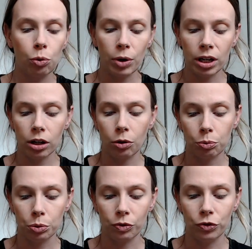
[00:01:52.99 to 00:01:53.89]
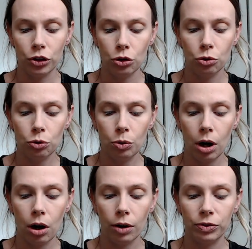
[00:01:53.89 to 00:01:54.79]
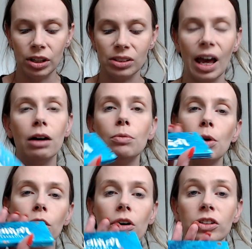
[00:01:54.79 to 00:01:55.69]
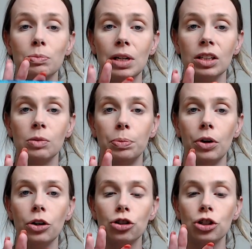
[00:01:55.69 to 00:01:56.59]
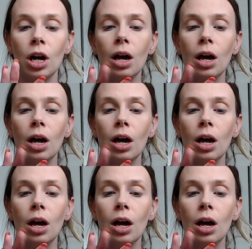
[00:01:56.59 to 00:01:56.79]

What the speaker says: quick review of this Almar Cosmetics blush